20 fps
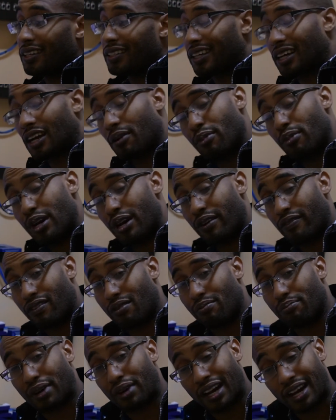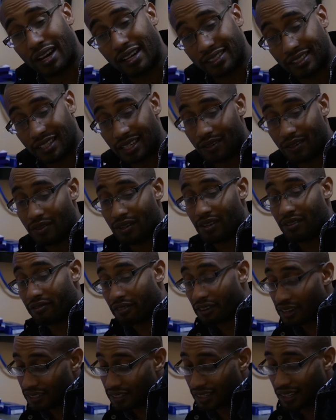Take a break from partying with your
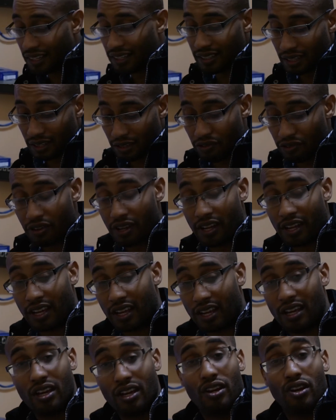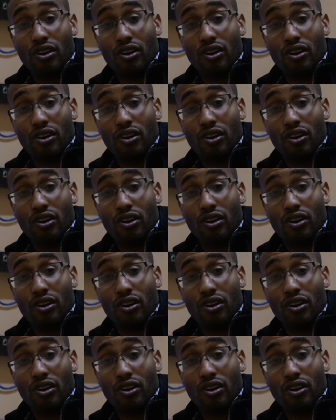friends and, really